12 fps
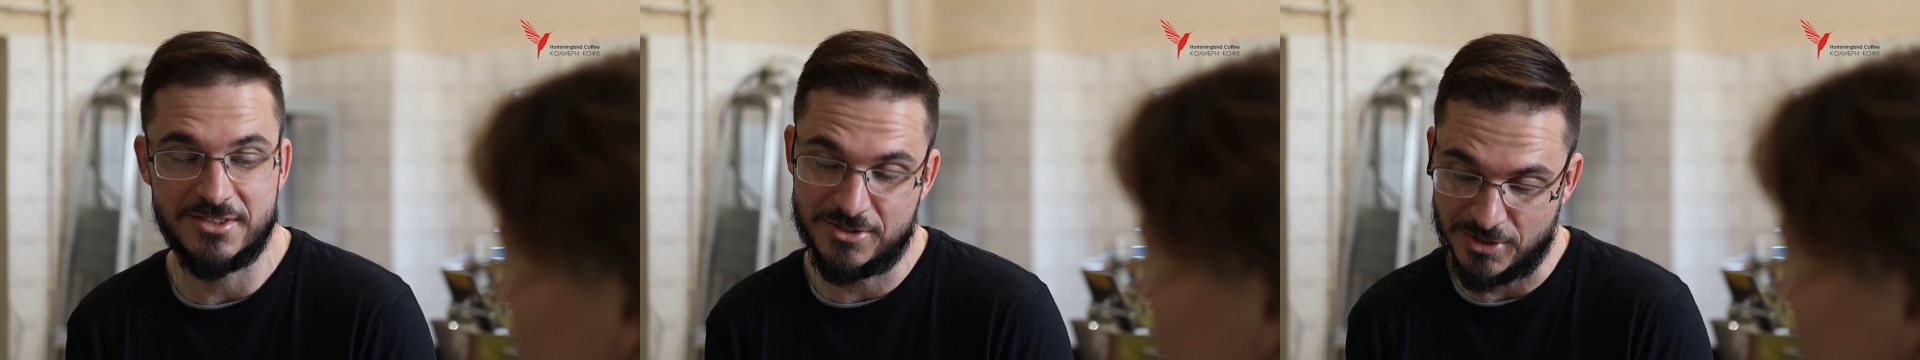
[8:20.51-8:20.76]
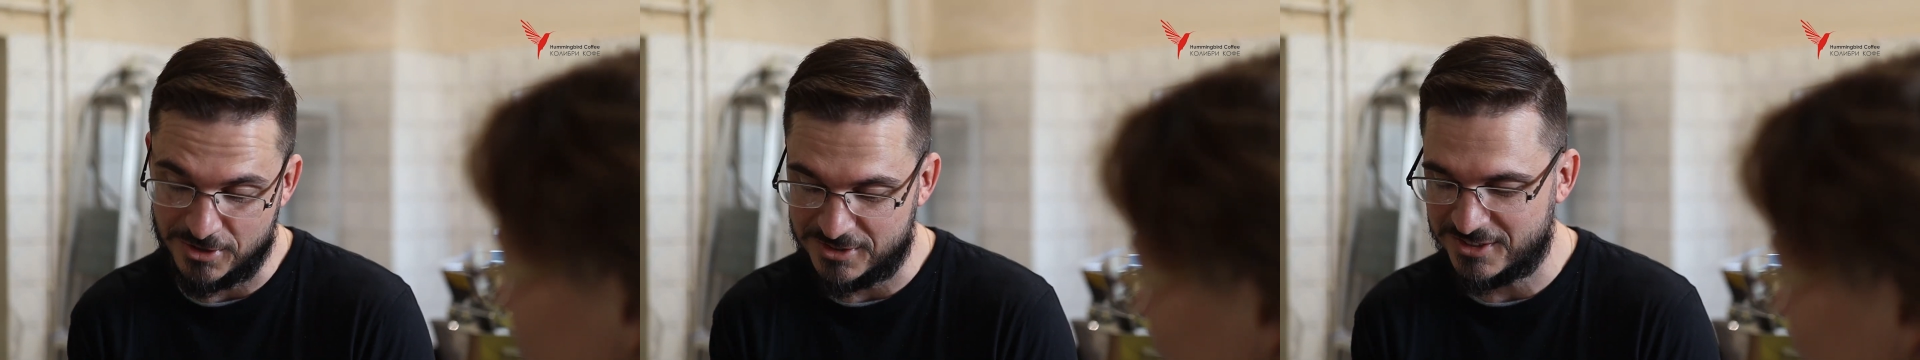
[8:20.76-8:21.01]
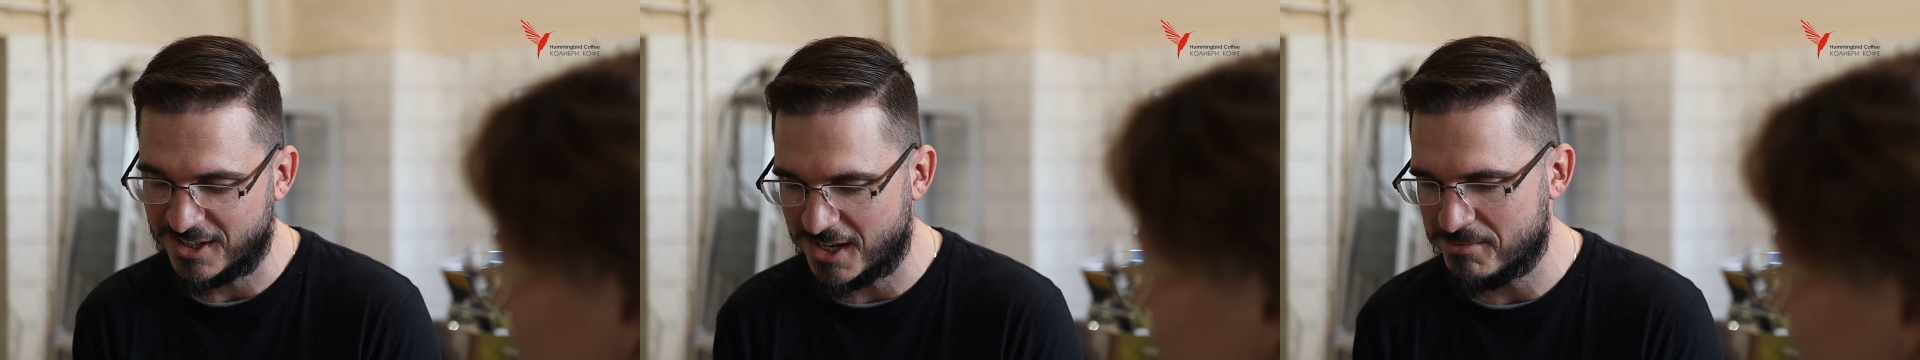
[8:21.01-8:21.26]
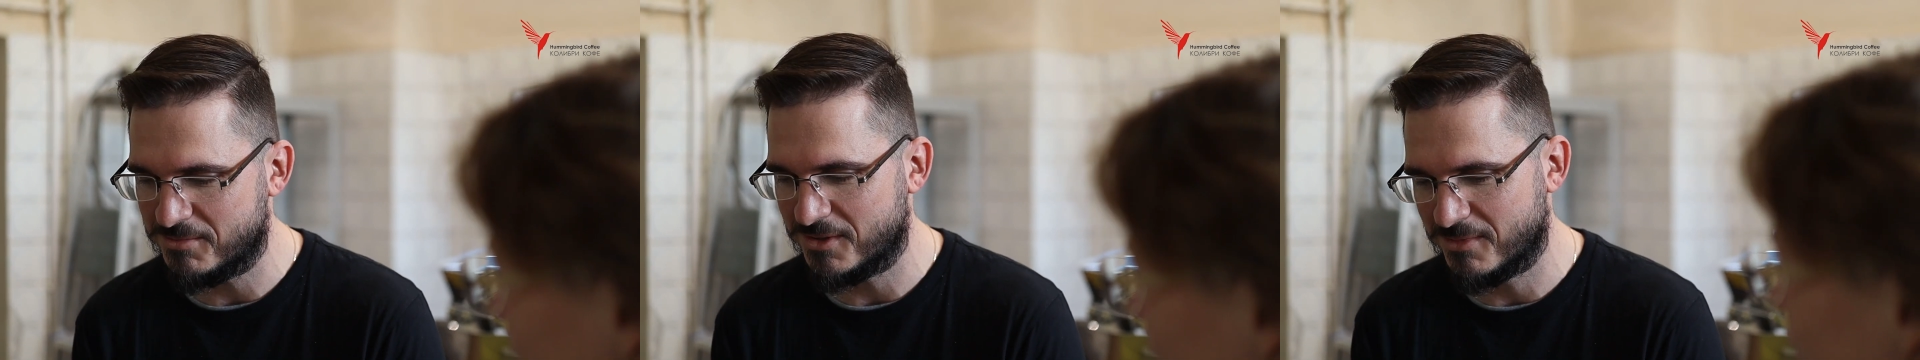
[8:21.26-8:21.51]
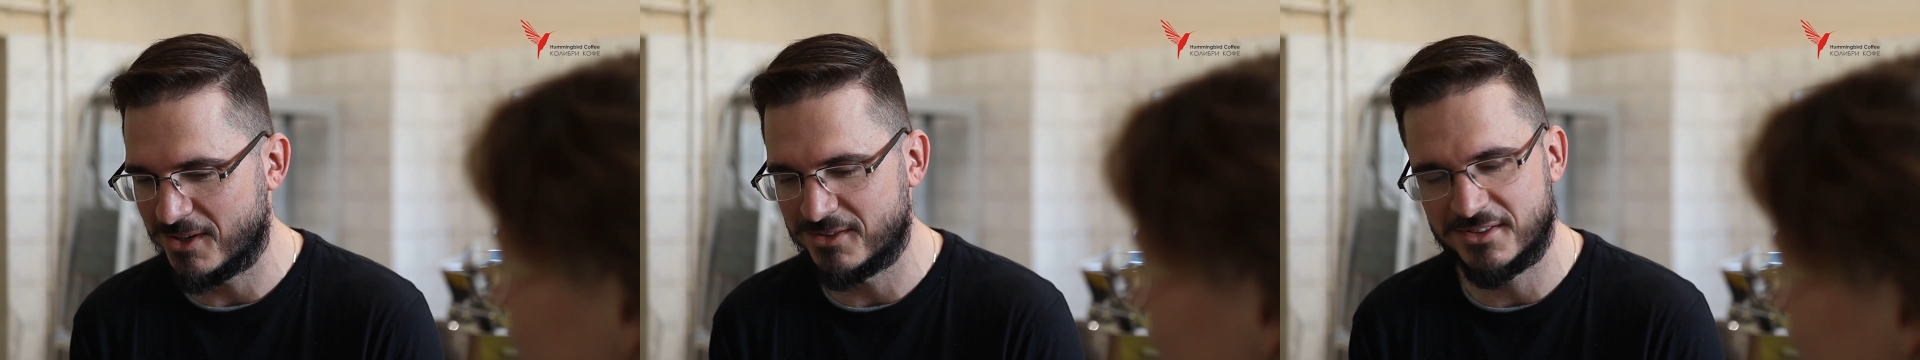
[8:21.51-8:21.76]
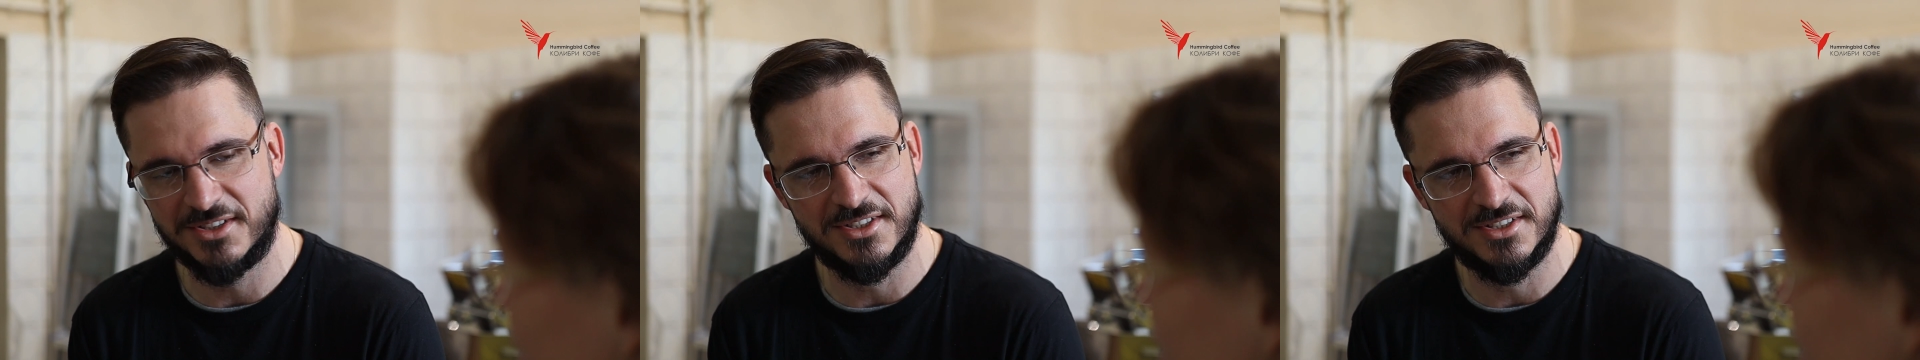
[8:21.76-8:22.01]
stereotype
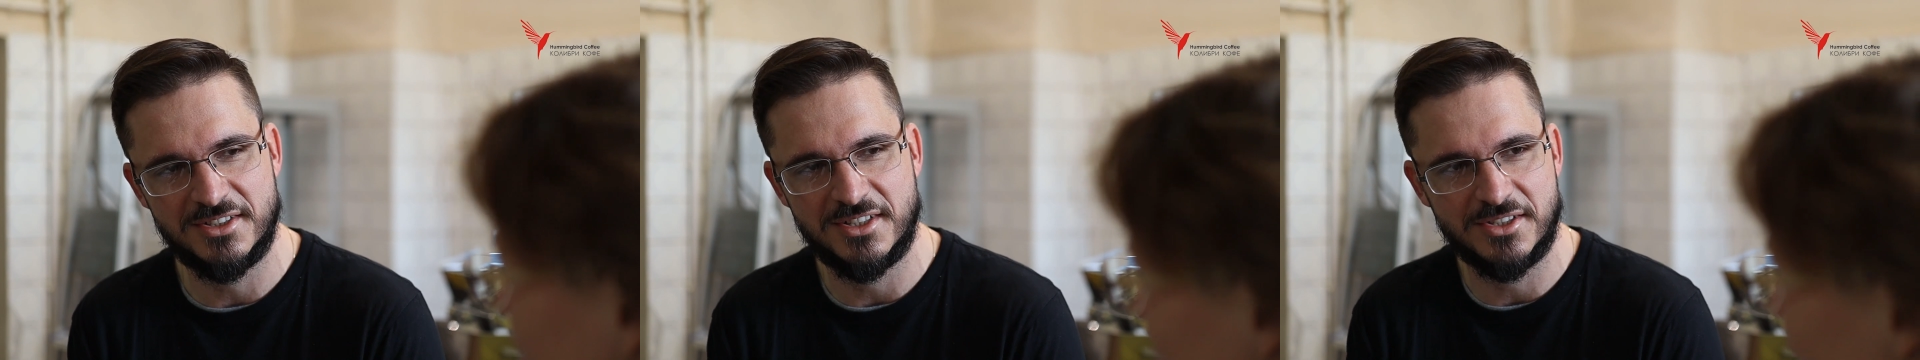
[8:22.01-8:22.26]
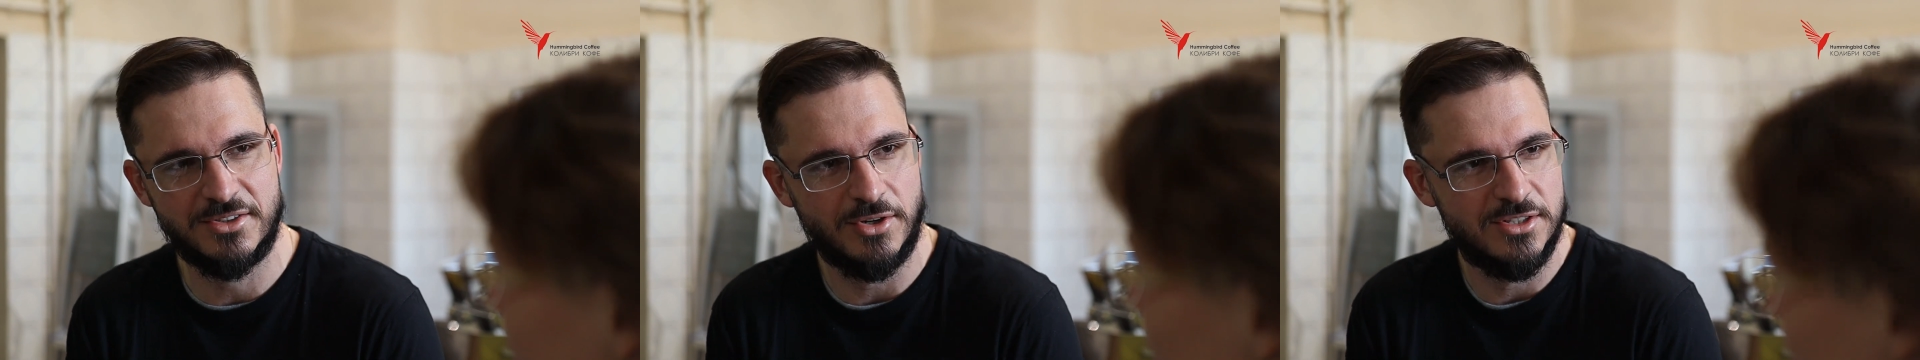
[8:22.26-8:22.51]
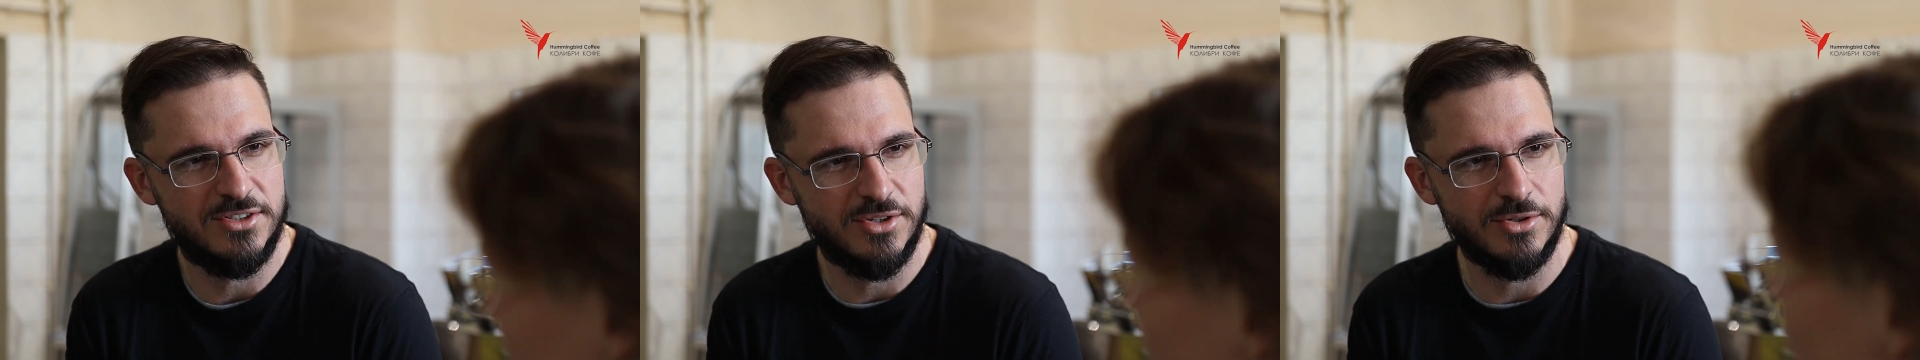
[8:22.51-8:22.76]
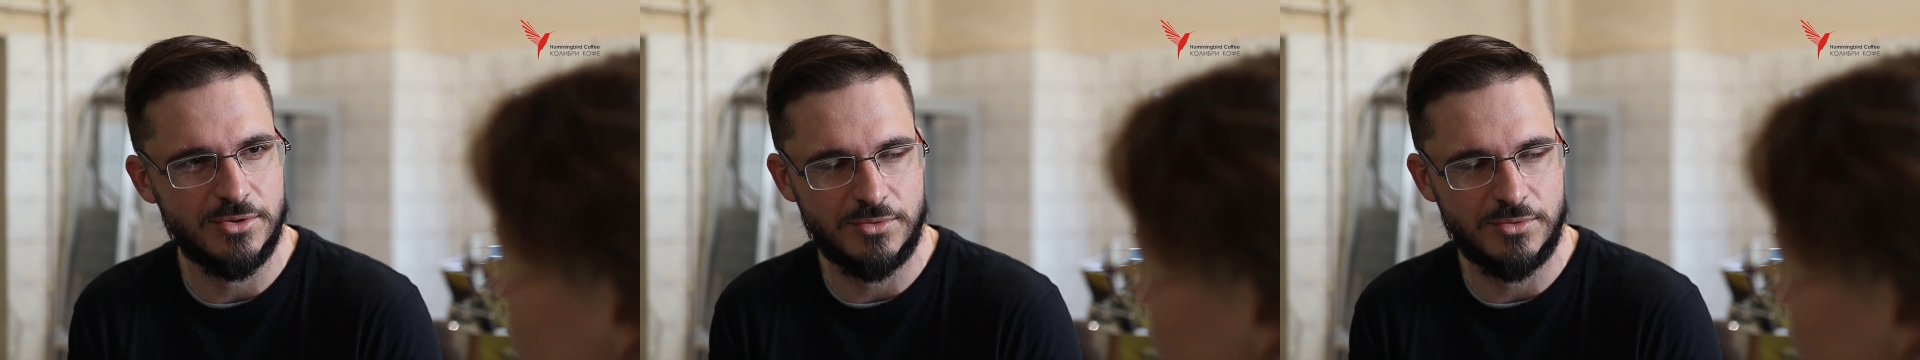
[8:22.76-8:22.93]
about the conilon